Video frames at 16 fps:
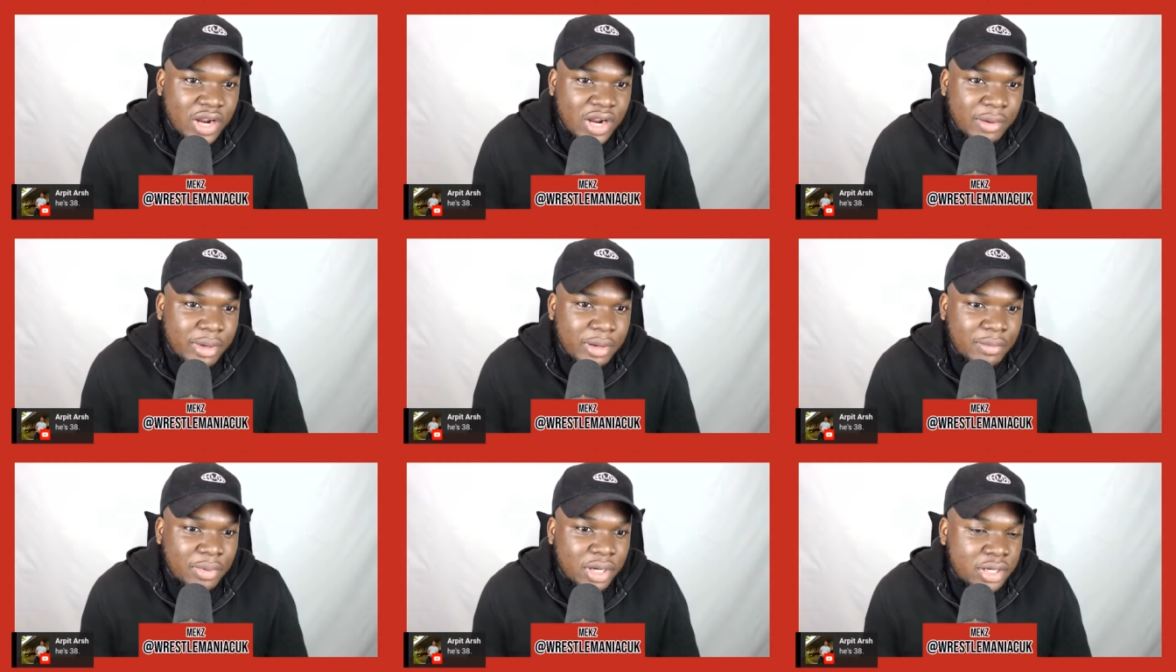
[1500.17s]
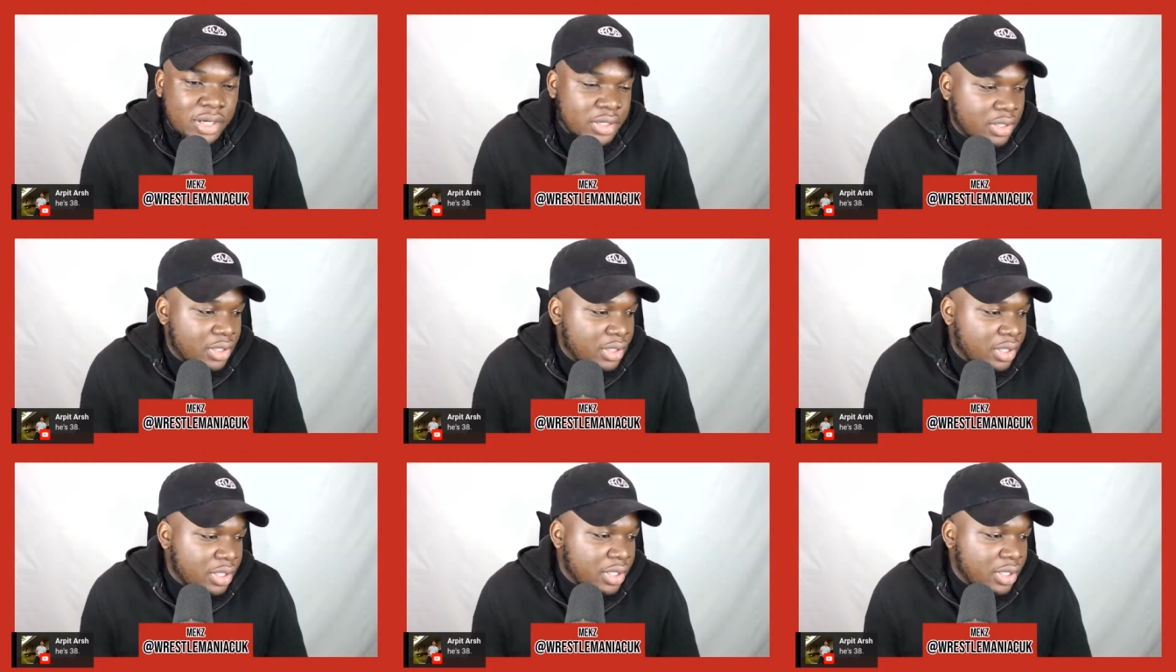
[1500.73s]
remember.
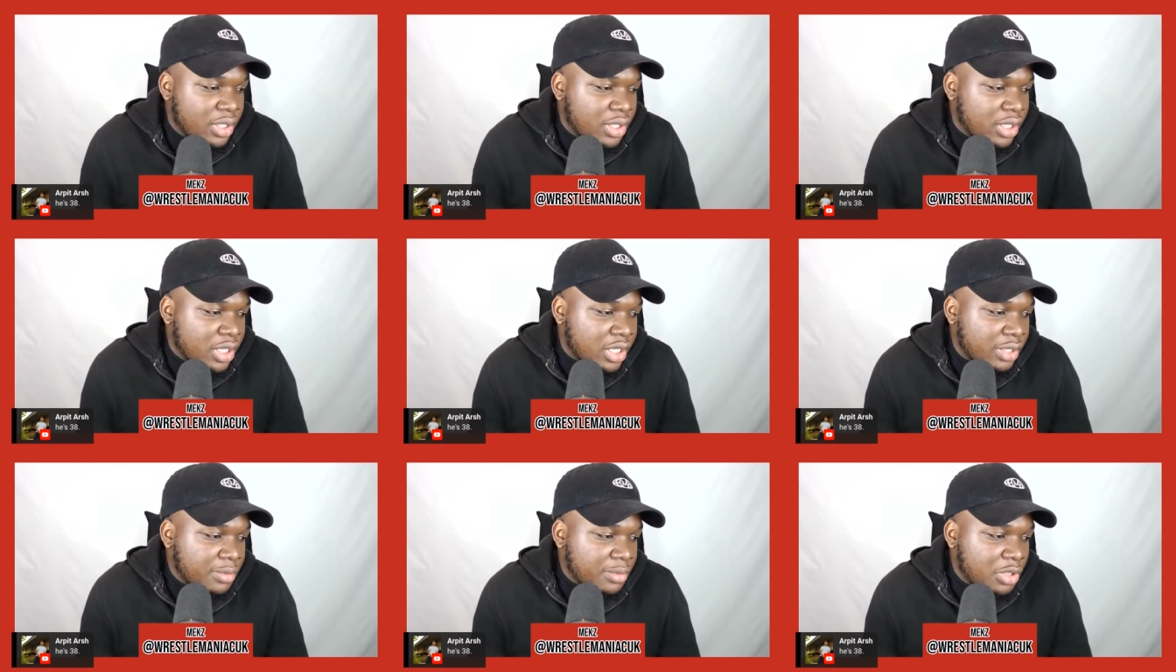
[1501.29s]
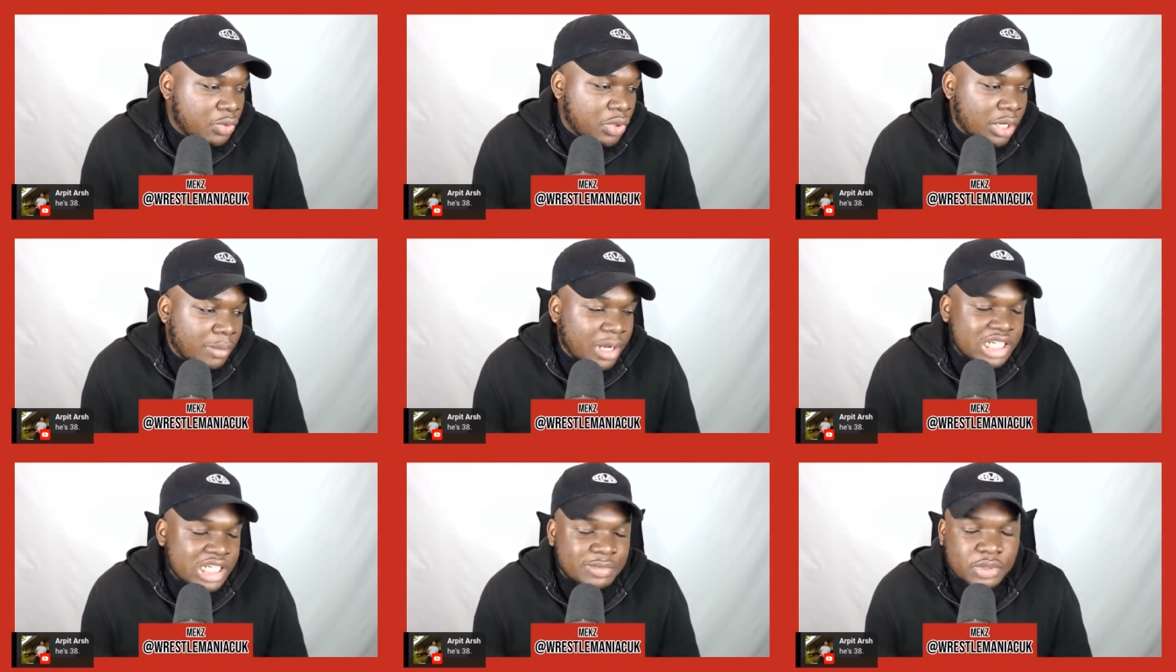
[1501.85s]
He won a
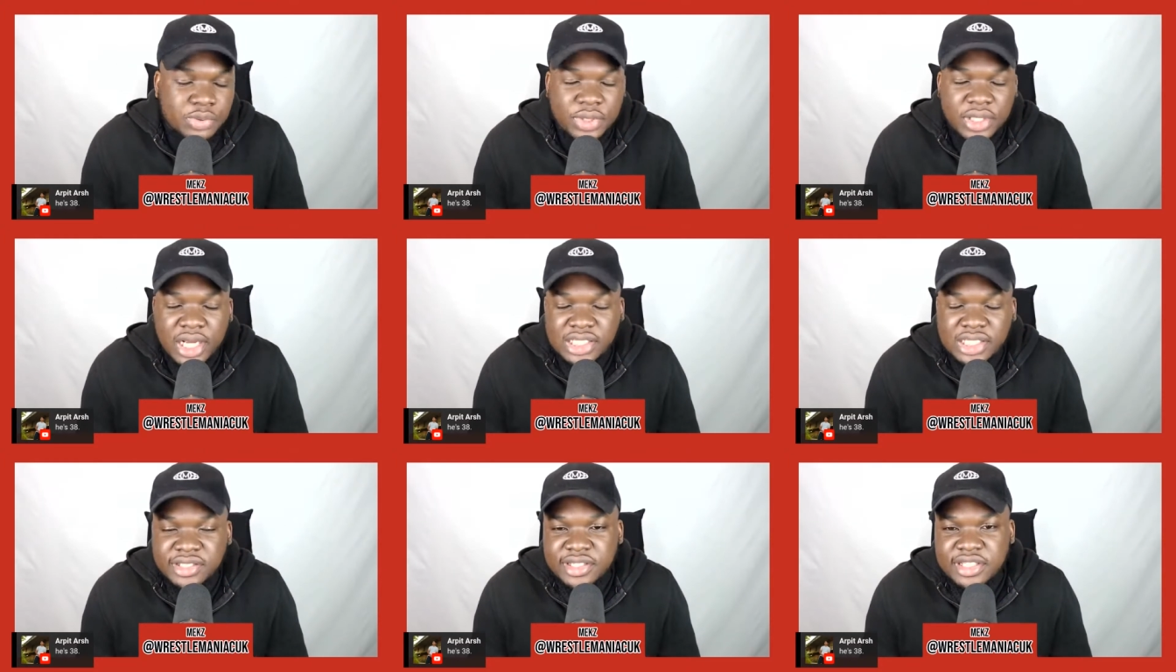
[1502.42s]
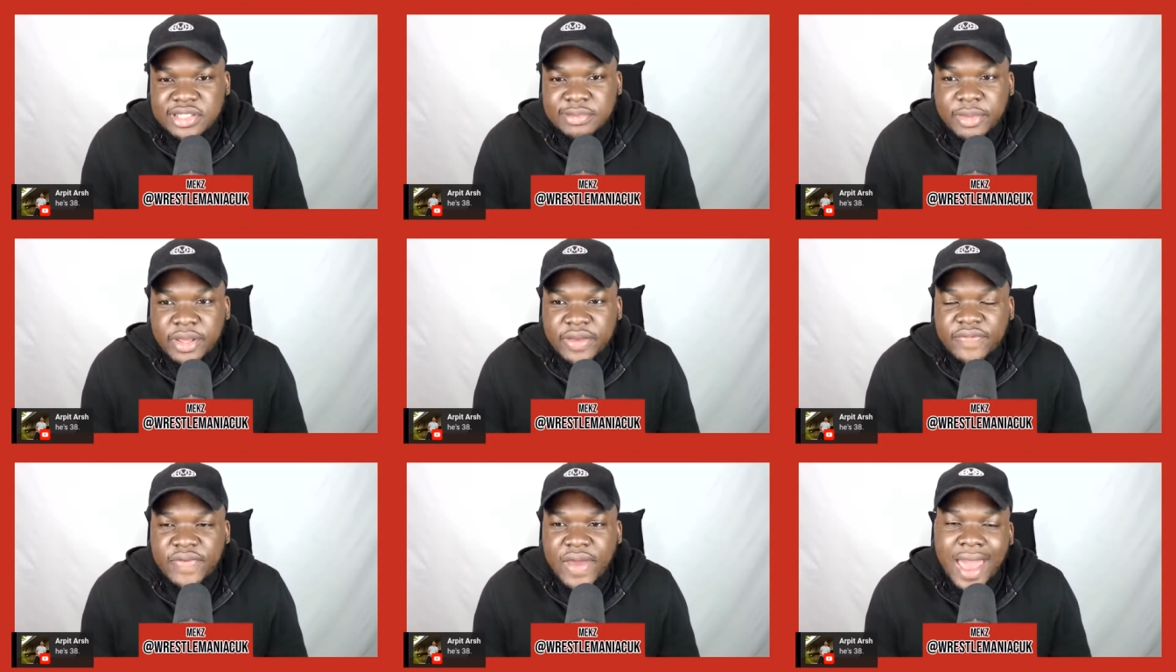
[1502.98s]
match between Ashton
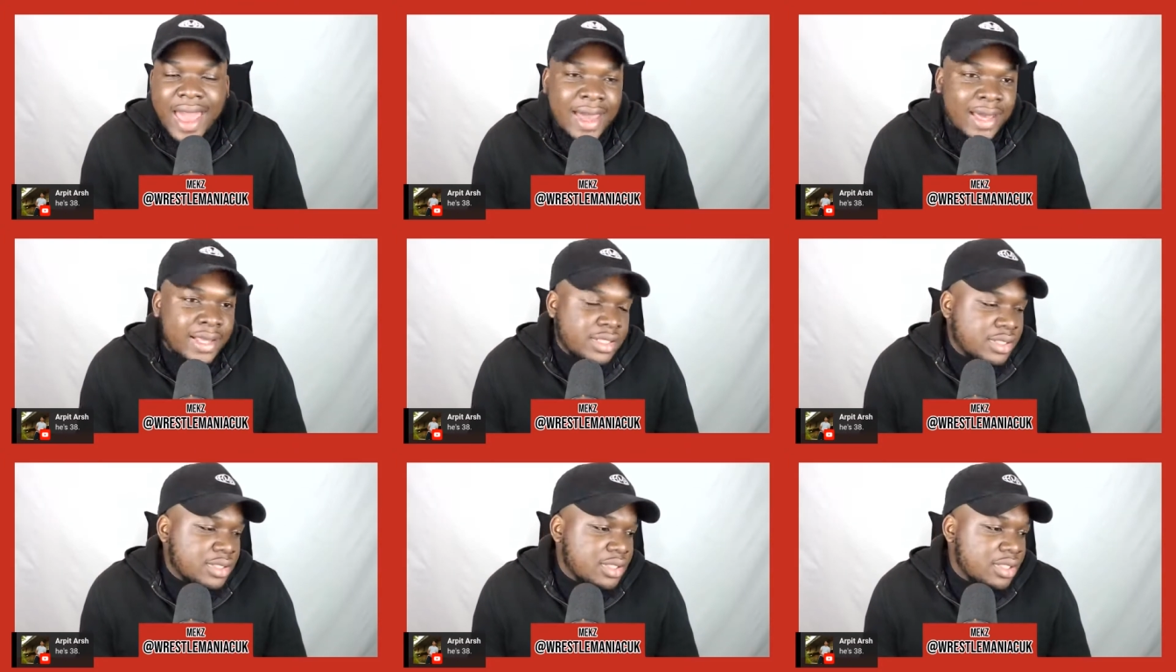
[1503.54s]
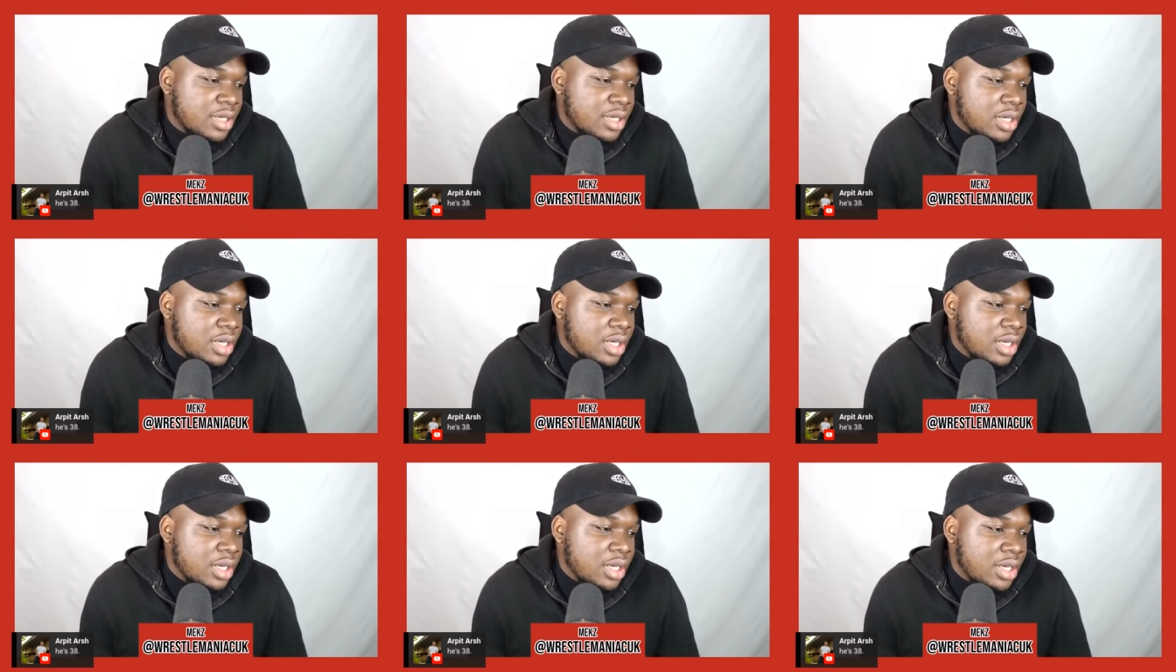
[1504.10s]
Smith and
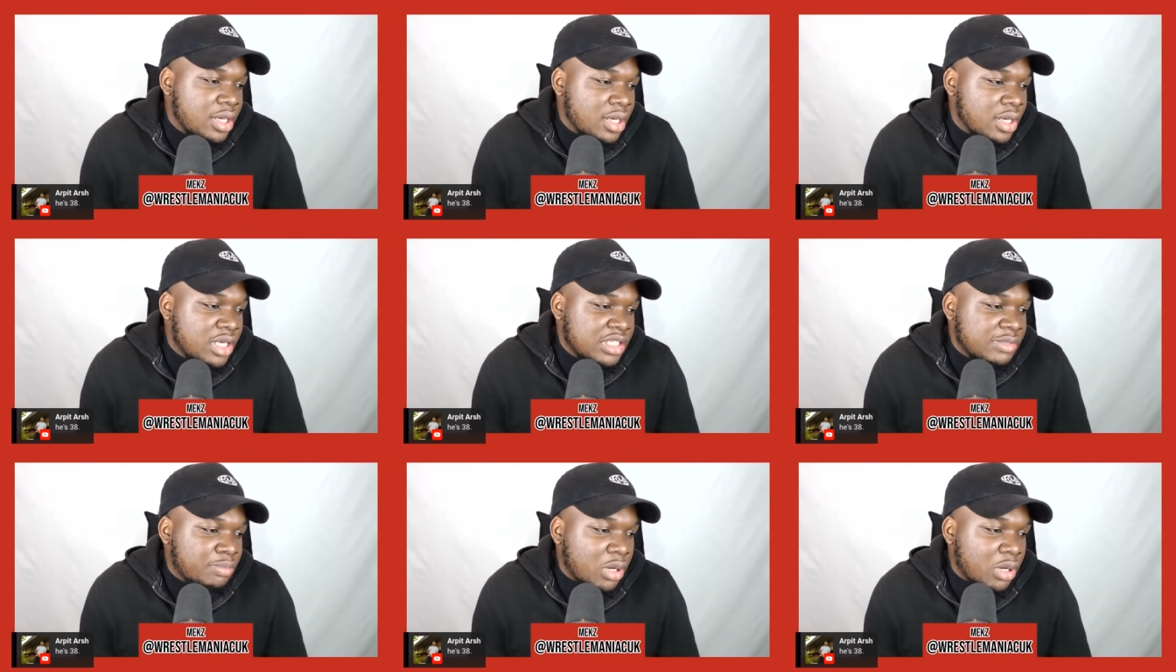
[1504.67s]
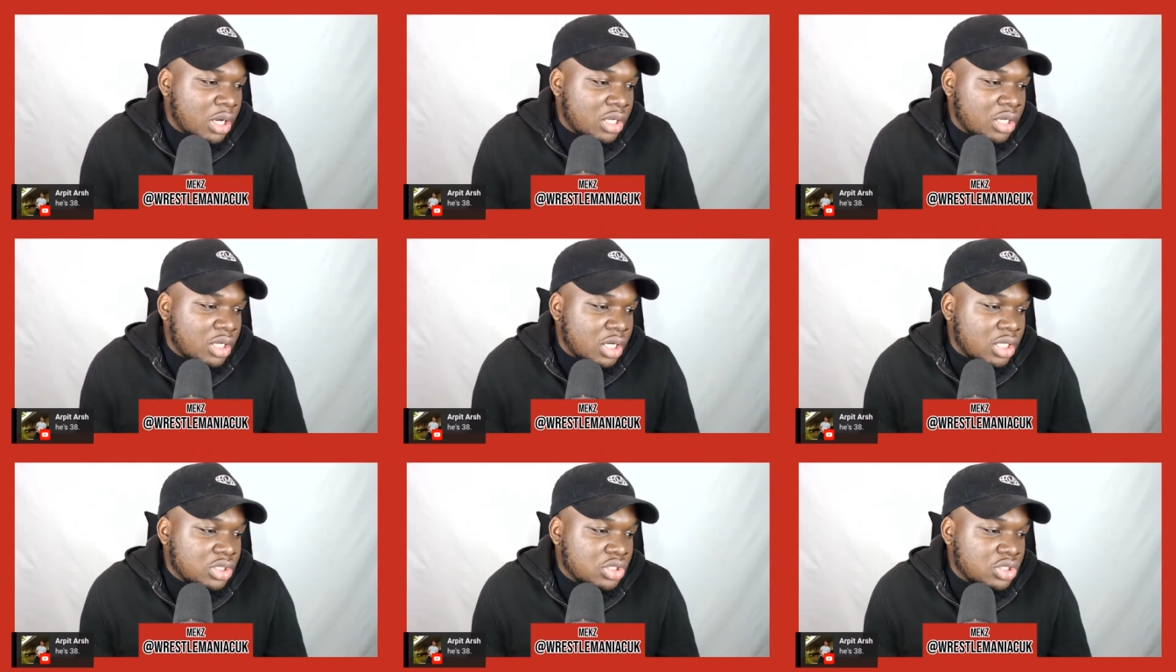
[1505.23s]
his
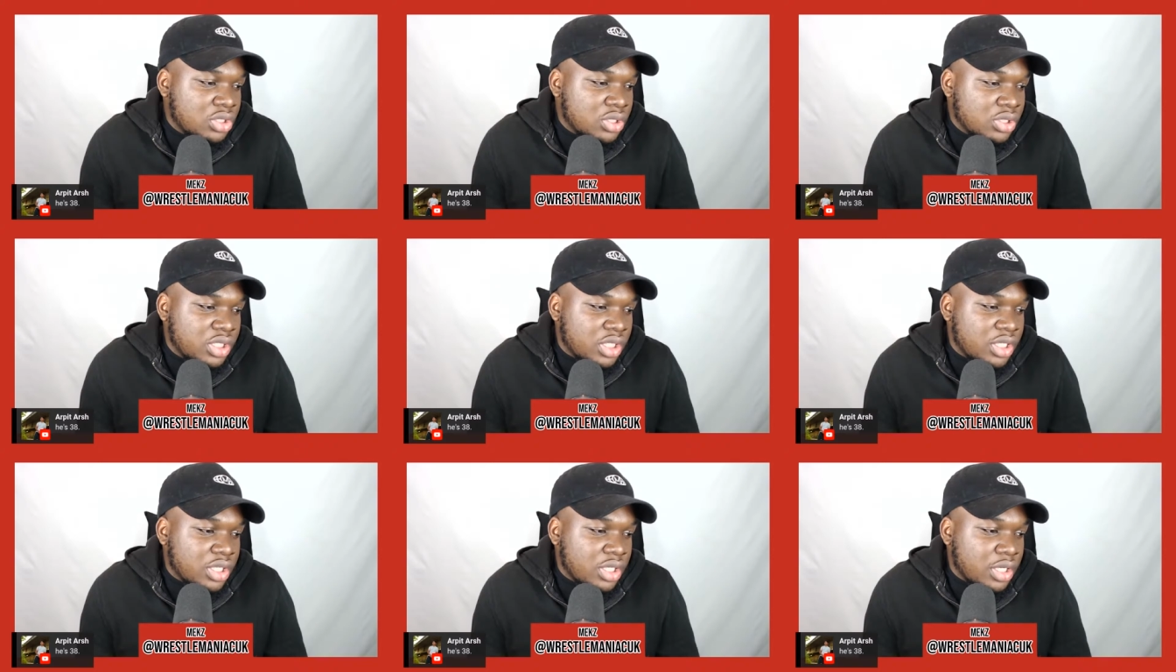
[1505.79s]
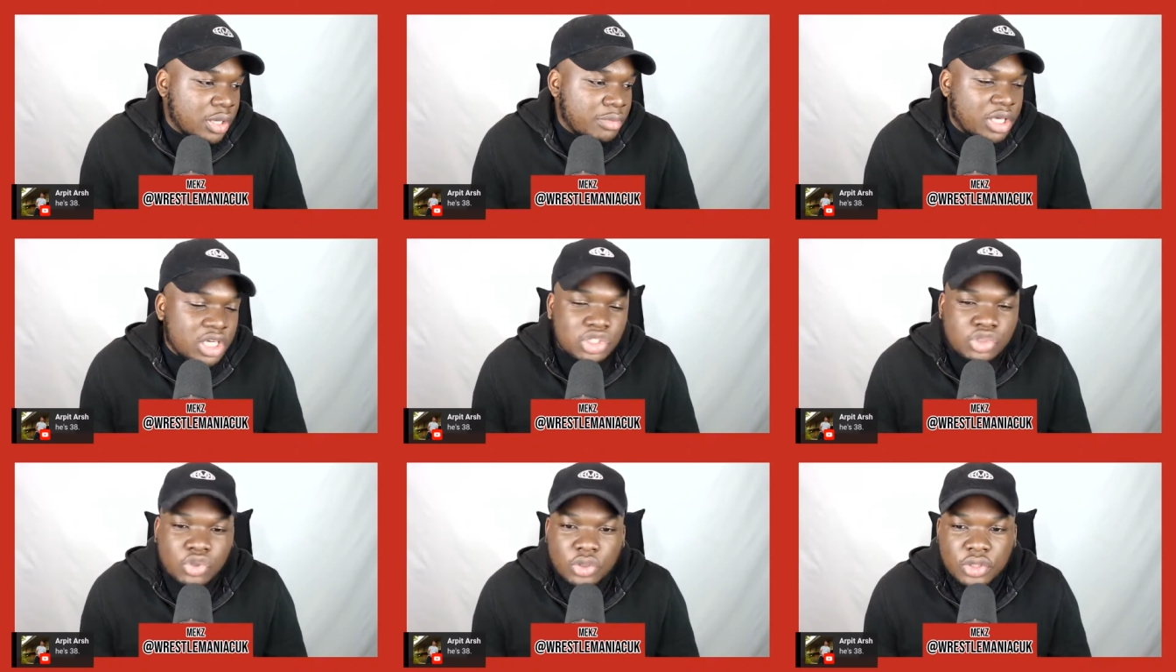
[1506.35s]
partner. Is it Amir
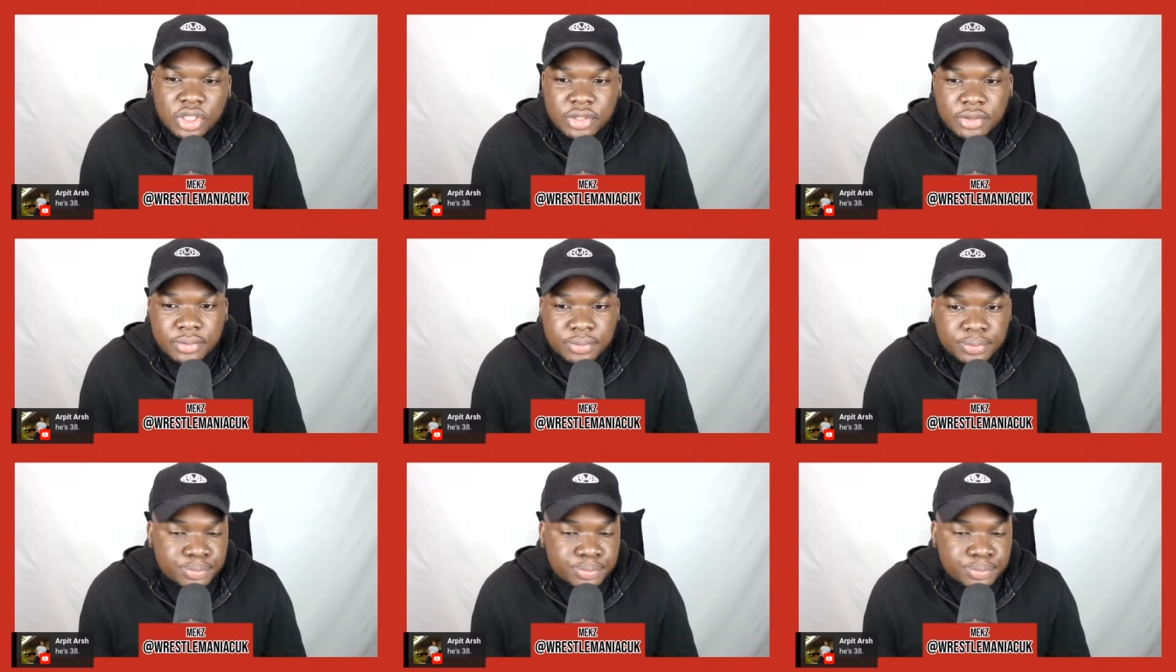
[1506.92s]
Jordan?